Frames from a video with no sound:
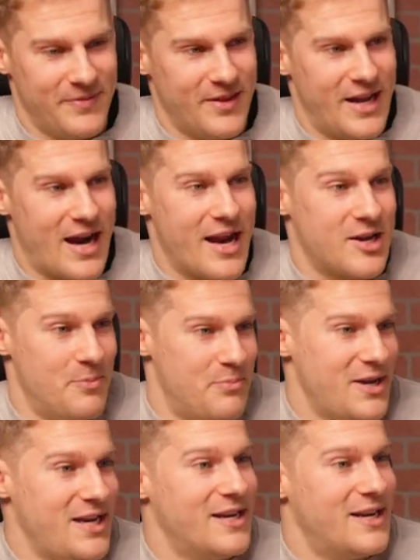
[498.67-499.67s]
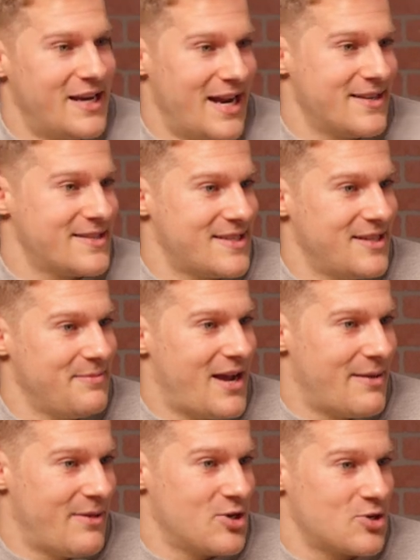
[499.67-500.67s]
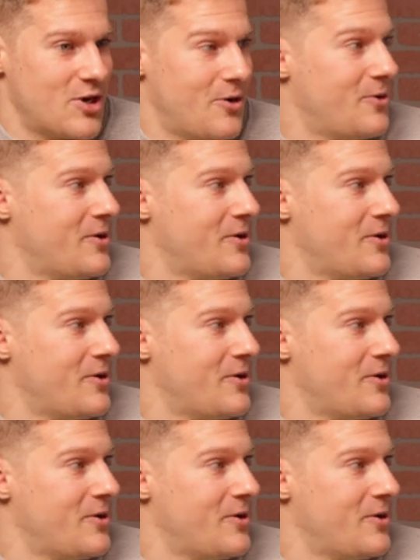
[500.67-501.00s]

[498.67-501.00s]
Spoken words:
Like I competed against him at my show.